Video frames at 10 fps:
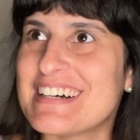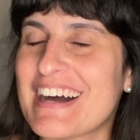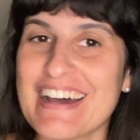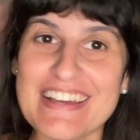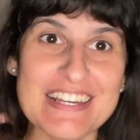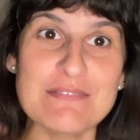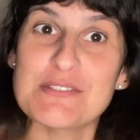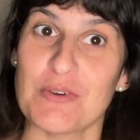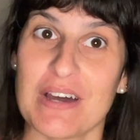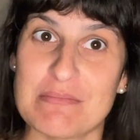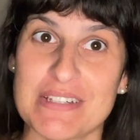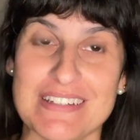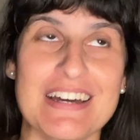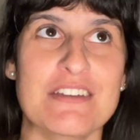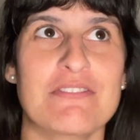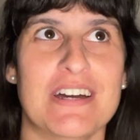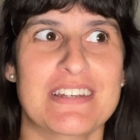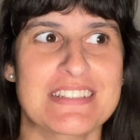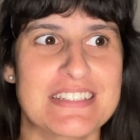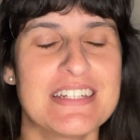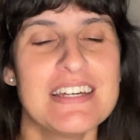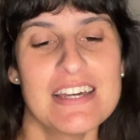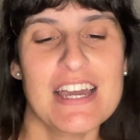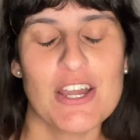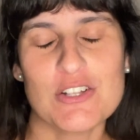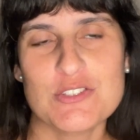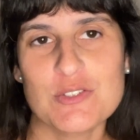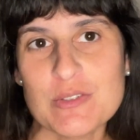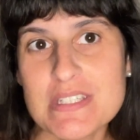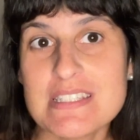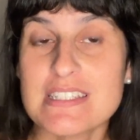I am so happy I finally got to do this.